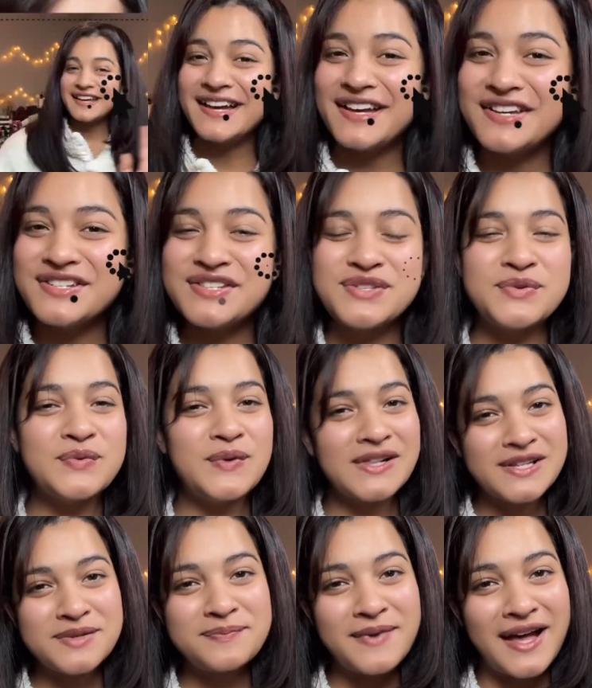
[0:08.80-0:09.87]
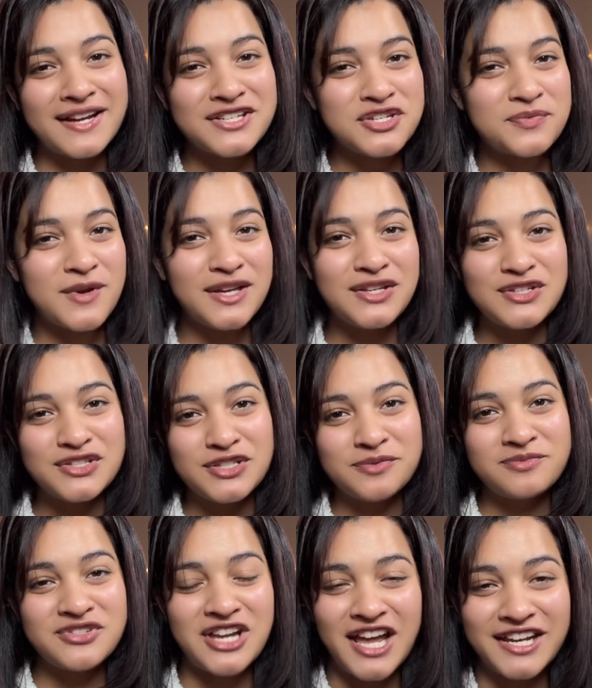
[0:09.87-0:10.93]
guys, so welcome back to my
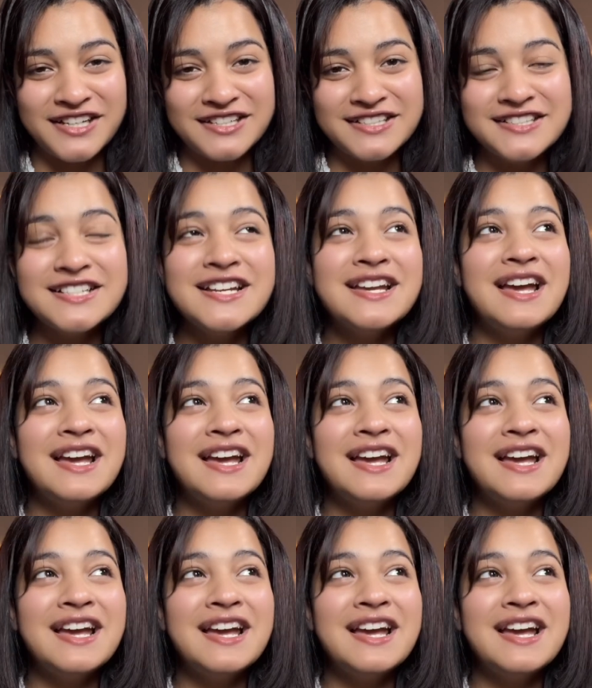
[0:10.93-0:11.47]
YouTube channel.